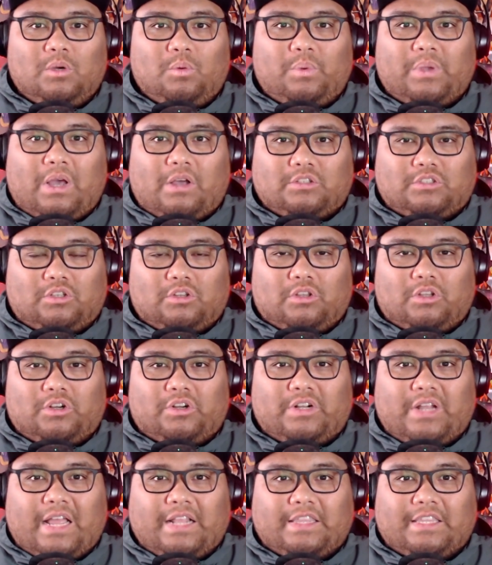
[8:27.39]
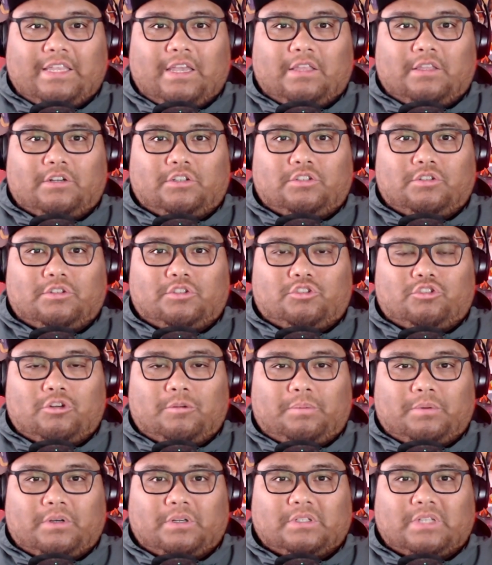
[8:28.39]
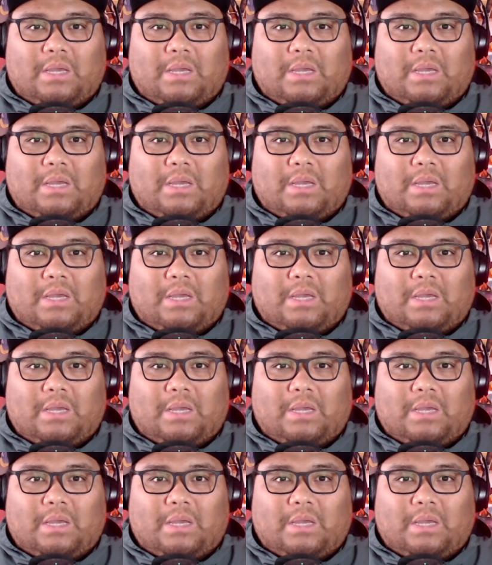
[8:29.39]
We also learn that the other two troopers